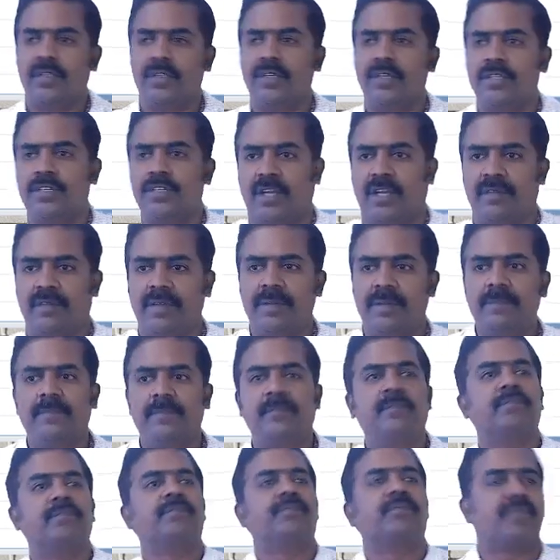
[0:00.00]
Shall we?
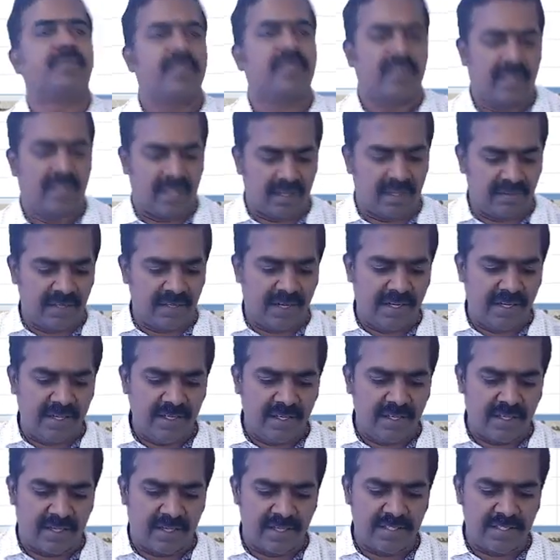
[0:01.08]
Are they
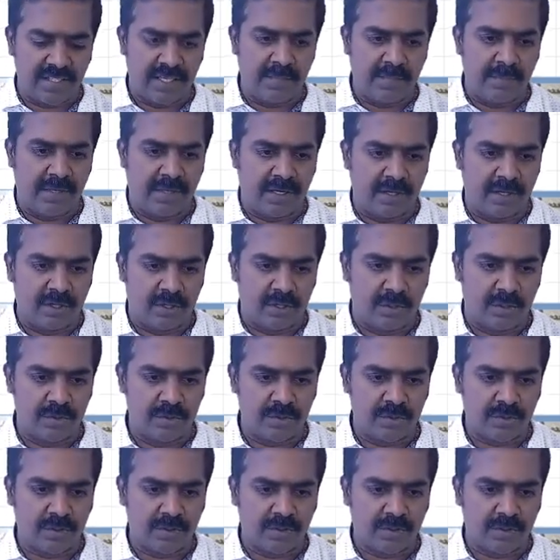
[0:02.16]
getting consignment accounts?